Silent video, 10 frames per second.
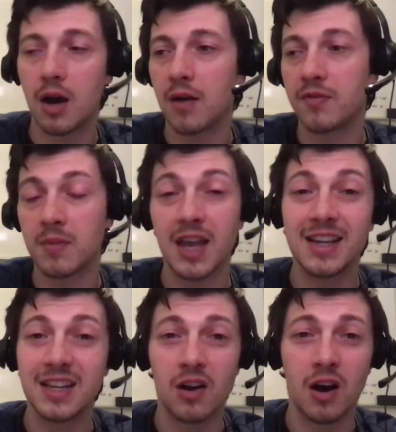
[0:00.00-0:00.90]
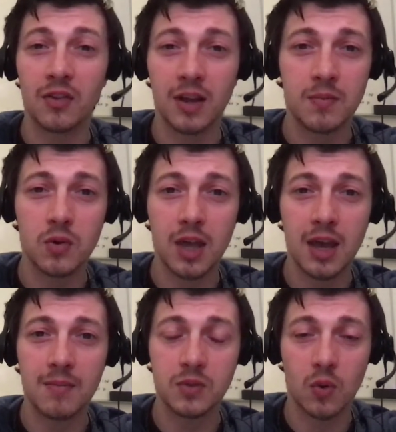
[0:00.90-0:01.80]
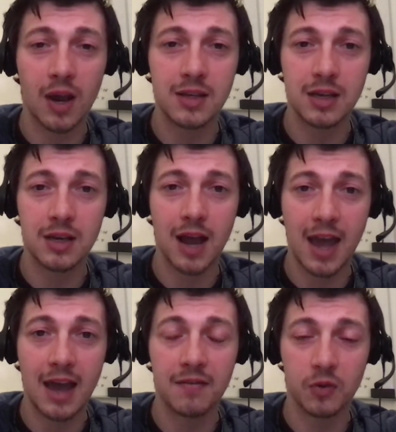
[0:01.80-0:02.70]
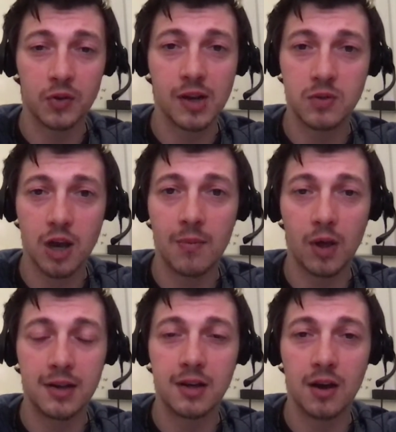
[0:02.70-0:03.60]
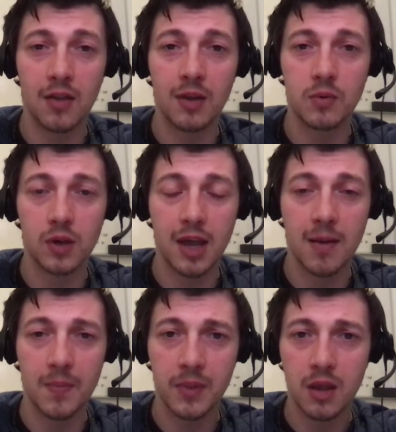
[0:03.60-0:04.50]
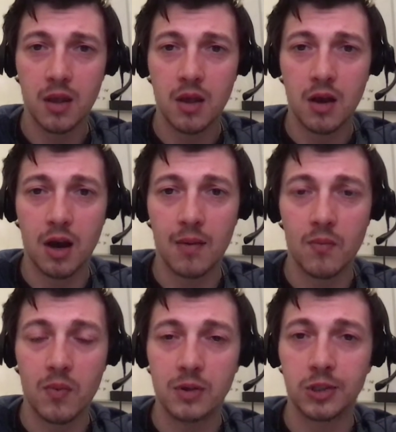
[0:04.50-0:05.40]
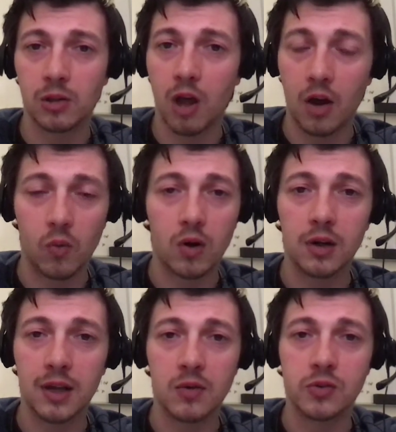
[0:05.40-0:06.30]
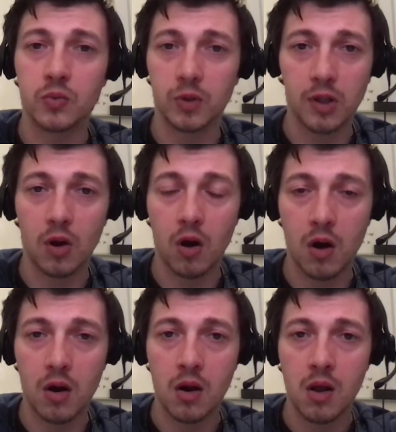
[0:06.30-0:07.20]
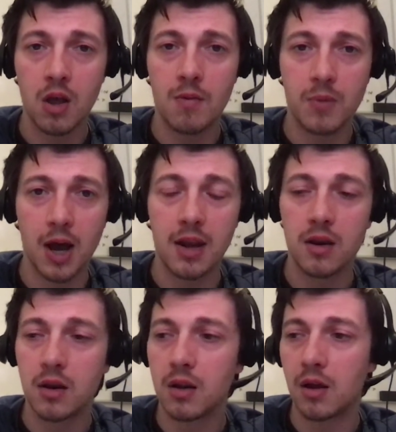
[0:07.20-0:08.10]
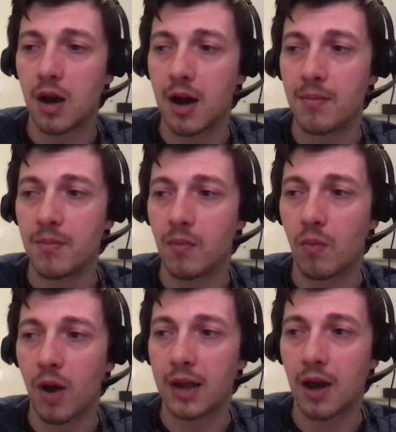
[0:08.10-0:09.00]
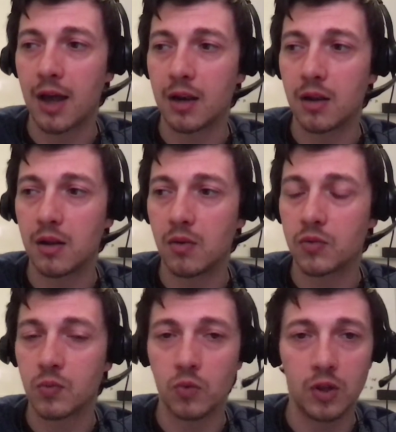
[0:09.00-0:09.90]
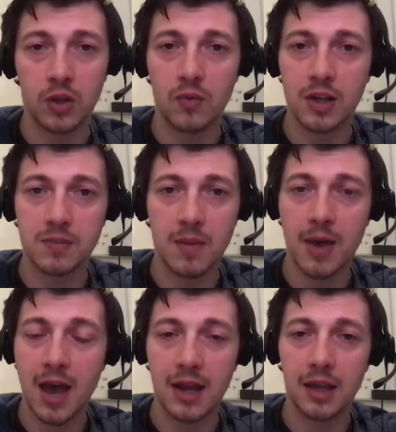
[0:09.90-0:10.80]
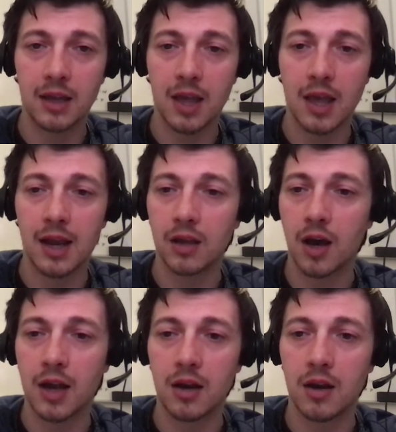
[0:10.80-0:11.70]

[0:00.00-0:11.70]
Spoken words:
For me, I did an online boot camp. So I had a full-time job while I did an online boot camp. It was a lot of work. It was really hard, but I got some really good resume padding, and I got